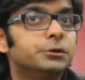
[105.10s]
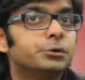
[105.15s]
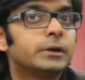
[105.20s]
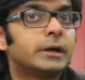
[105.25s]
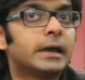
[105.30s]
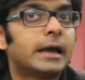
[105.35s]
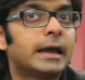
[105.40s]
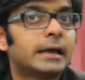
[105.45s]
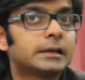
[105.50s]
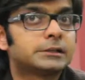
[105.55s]

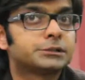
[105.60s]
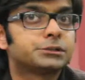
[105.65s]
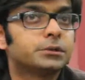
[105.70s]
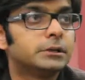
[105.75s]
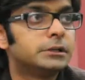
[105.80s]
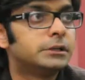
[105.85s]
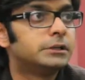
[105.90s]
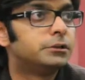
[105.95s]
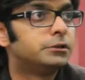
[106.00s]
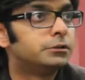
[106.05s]
can
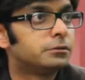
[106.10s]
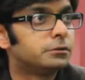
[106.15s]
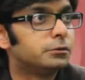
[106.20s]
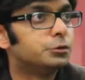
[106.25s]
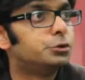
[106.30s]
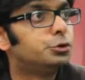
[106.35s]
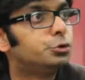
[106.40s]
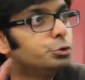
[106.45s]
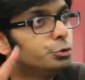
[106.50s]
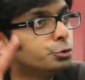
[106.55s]
actually
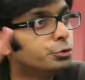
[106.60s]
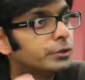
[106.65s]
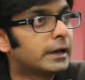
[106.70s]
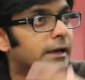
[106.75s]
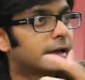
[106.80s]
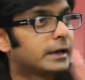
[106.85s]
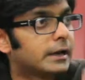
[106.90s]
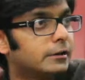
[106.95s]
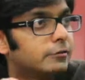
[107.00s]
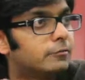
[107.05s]
do
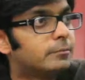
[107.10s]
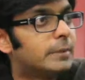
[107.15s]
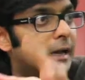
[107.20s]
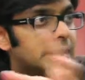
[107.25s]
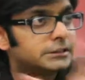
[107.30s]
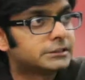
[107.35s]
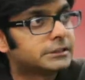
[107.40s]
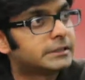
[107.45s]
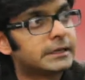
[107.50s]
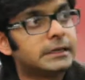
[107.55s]
that kind of
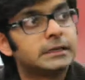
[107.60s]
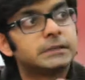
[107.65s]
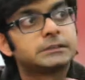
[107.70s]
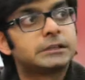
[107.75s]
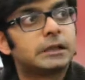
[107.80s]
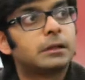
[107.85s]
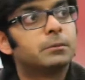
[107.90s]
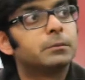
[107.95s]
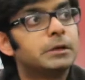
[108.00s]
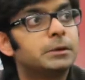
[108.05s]
magic ink
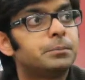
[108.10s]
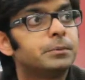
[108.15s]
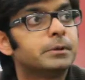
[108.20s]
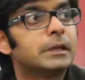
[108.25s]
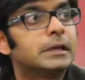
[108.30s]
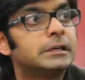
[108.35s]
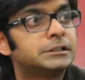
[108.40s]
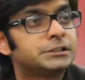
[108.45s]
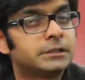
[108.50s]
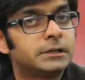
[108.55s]
style
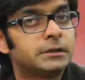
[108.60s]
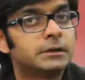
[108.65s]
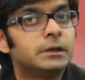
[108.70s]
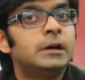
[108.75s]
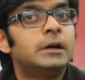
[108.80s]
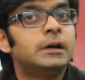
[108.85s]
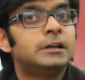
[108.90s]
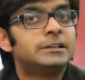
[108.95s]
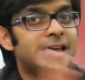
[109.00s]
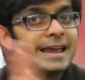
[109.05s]
manipulation
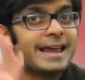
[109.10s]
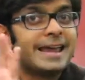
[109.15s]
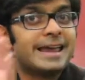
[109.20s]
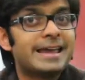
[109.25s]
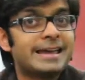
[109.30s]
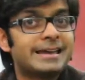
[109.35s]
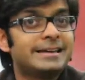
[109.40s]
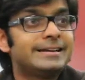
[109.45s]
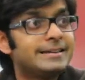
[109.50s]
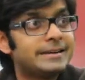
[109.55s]
to
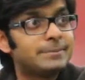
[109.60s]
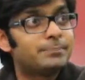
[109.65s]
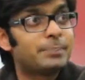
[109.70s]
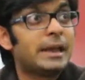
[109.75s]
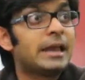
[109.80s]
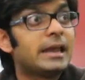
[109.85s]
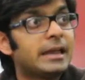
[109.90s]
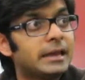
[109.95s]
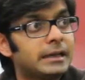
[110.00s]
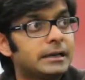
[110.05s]
any
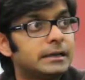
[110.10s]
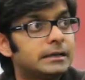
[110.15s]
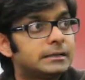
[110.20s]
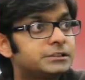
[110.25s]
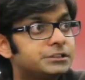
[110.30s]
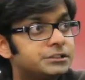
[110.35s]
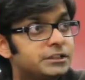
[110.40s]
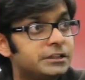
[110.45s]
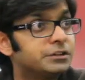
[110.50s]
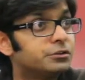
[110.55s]
page
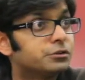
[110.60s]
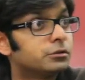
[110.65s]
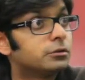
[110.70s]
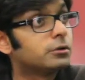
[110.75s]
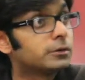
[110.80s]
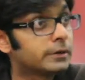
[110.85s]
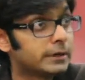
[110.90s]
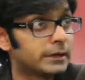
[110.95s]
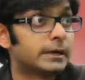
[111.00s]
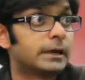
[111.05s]
that you're
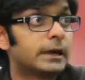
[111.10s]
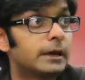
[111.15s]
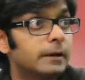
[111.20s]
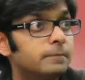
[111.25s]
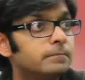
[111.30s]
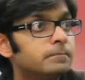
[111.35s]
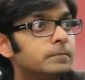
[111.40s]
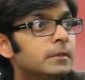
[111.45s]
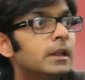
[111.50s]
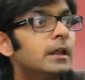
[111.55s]
looking
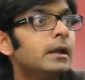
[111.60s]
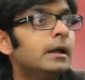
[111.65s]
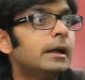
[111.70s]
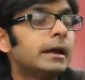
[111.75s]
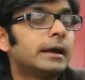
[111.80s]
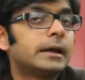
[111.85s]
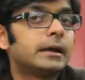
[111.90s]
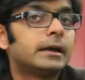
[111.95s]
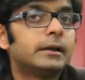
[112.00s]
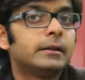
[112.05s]

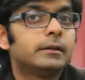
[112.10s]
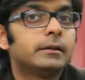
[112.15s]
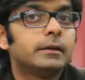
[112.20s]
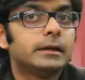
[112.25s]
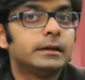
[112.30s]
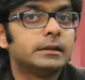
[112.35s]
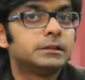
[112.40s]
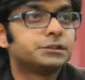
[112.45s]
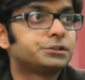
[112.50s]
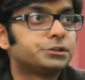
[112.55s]
at.
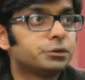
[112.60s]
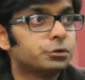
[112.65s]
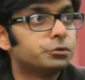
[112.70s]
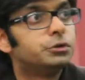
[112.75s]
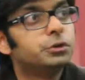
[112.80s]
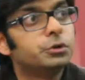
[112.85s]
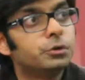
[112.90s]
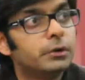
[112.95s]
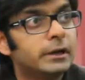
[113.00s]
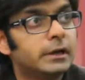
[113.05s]
And in so
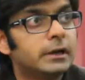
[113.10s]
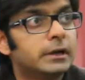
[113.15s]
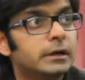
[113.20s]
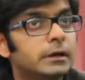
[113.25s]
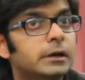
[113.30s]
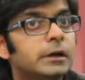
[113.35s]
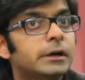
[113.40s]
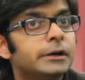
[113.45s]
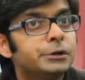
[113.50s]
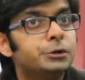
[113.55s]

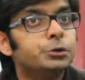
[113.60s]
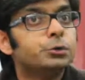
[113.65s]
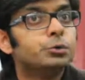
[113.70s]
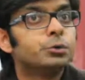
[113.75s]
doing, you